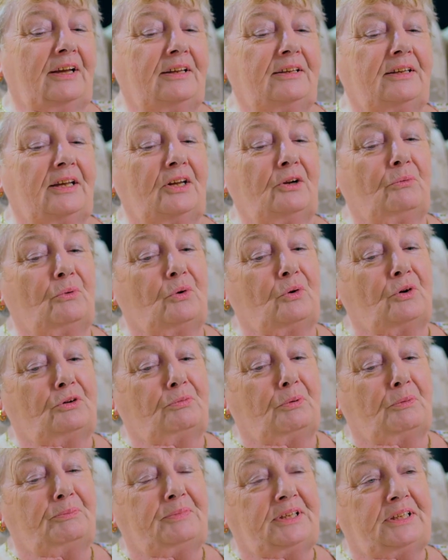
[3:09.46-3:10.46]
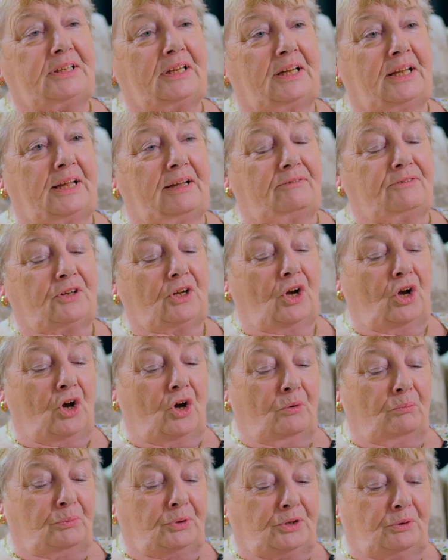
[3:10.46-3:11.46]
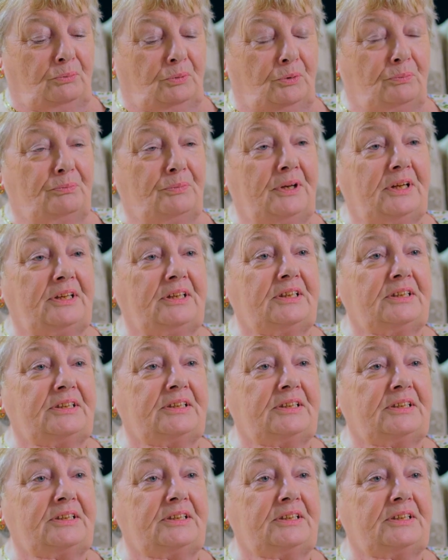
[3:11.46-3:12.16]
Then they were going to put me to the left. But they put me in the